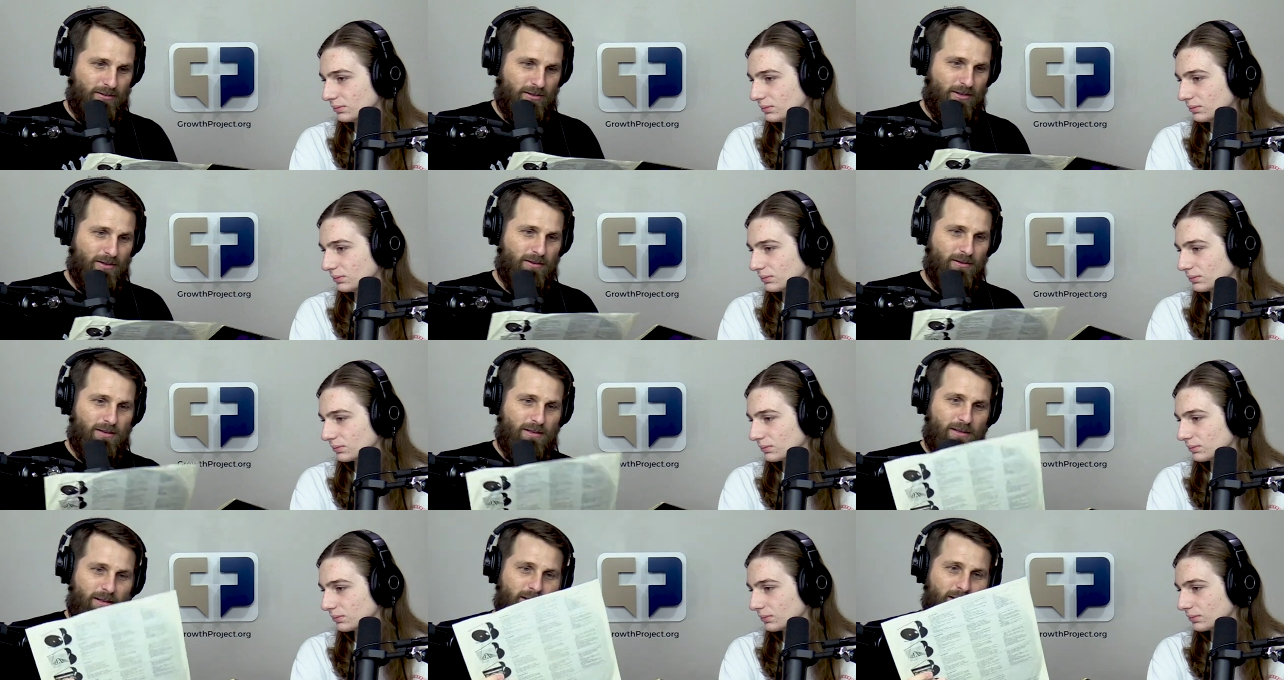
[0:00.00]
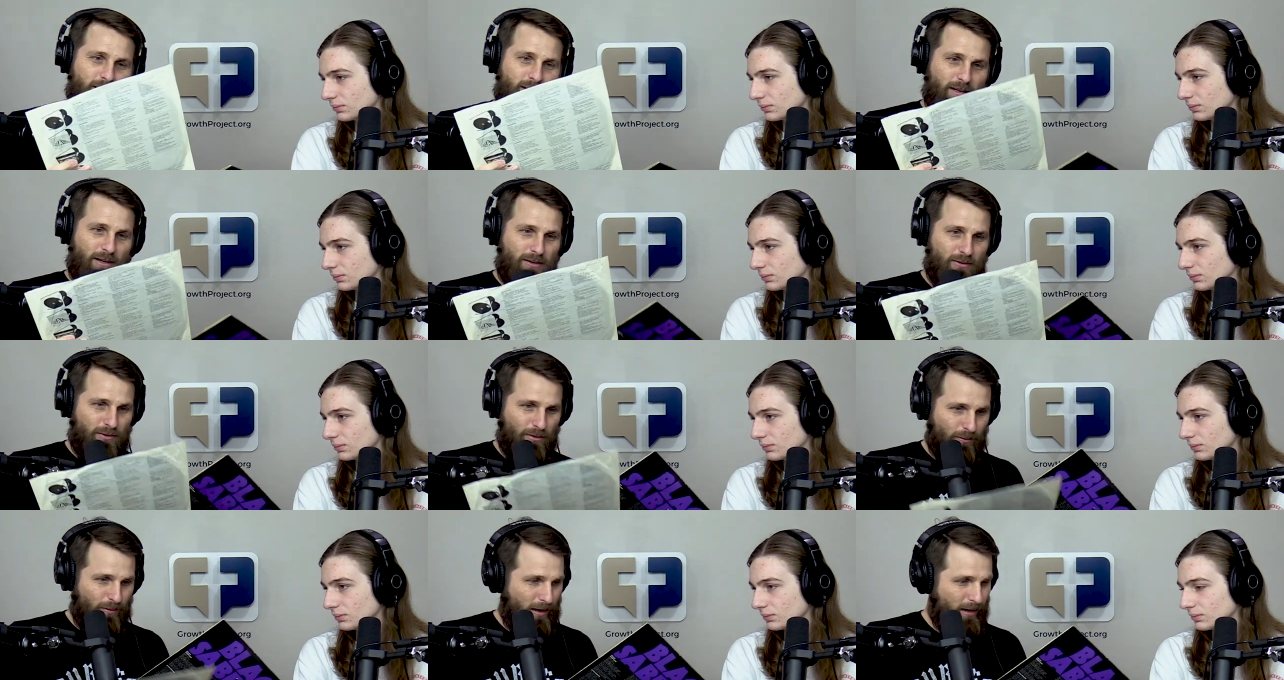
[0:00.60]
Speaker 1: So there's
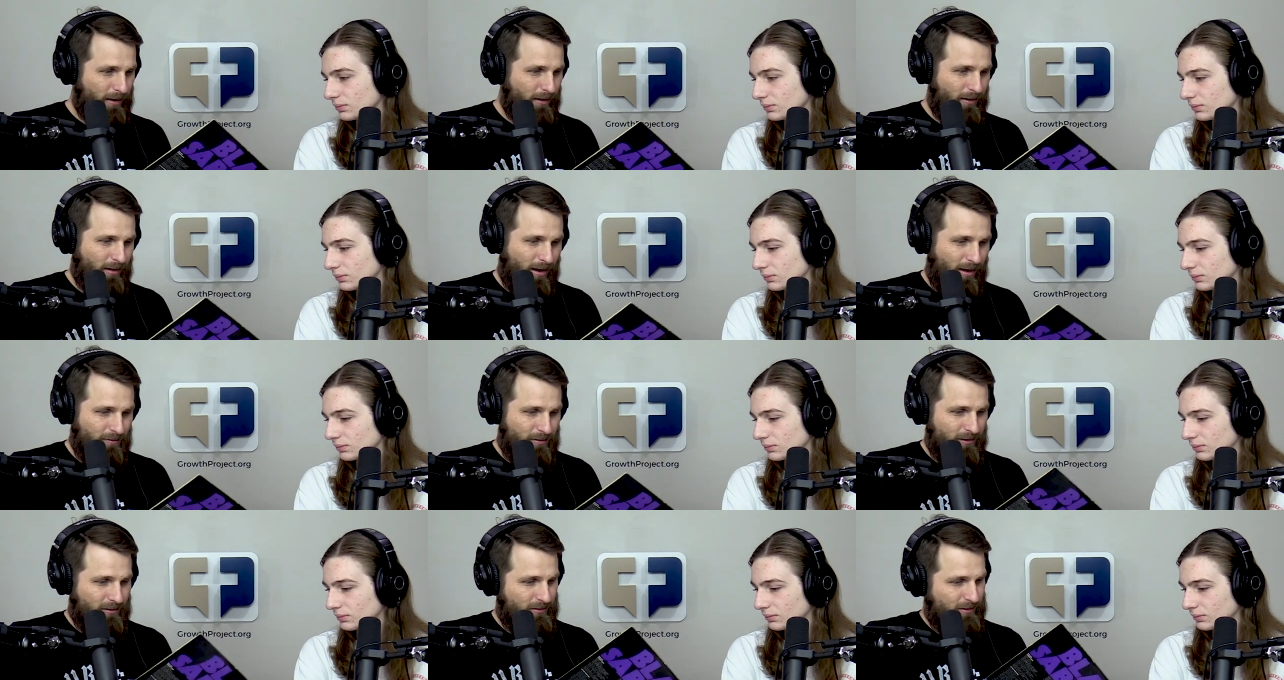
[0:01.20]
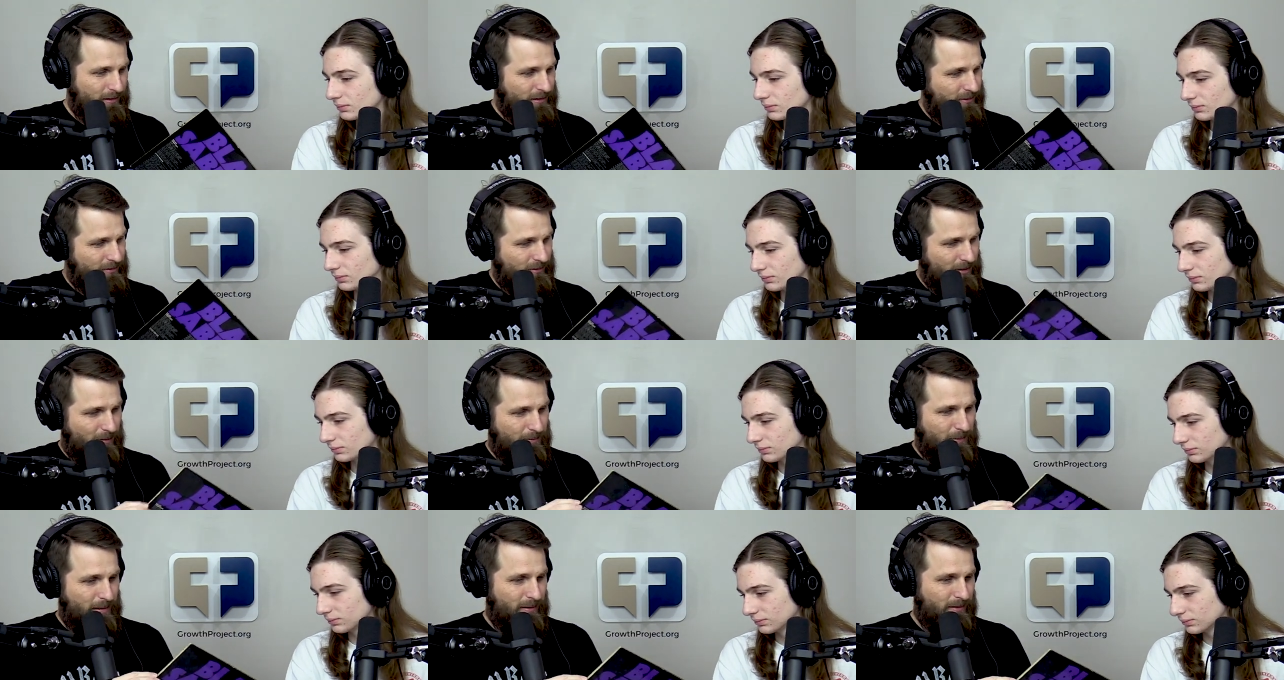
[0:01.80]
the record, obviously. There's
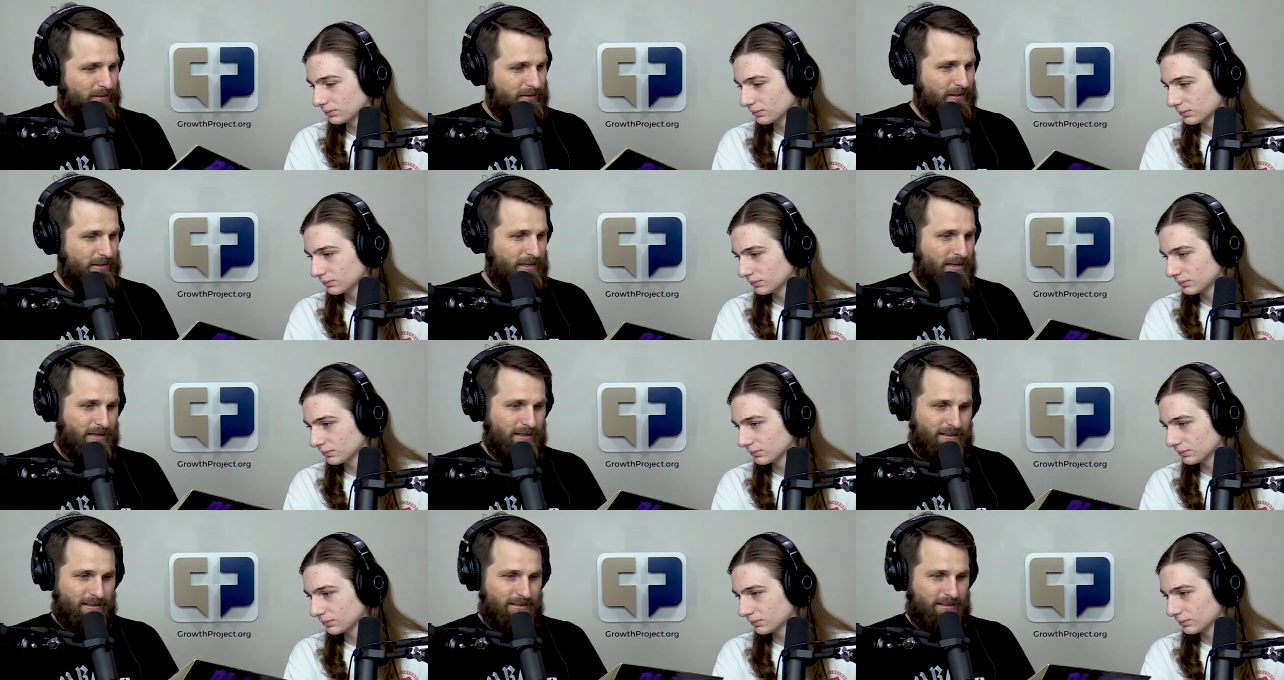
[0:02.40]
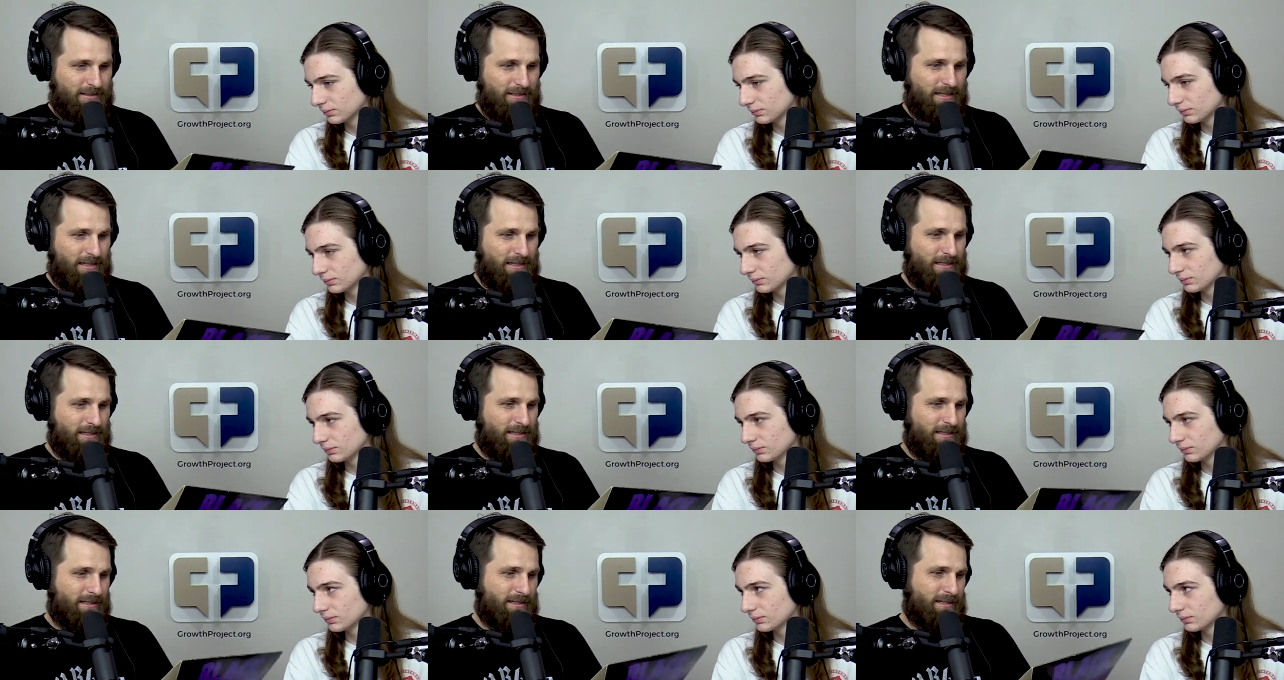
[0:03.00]
something else in here. Let's see.